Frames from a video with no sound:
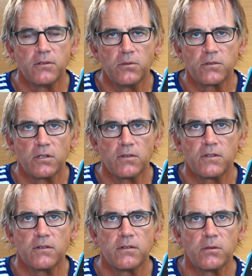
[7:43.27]
do
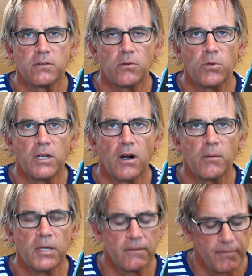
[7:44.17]
servicing to it to
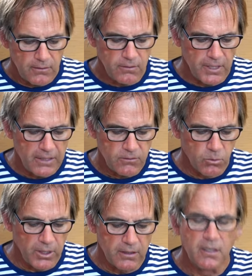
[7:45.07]
rearm it so that's
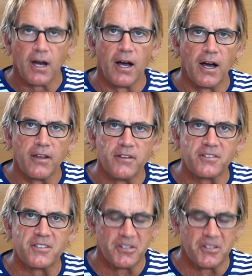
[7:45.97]
what uh, this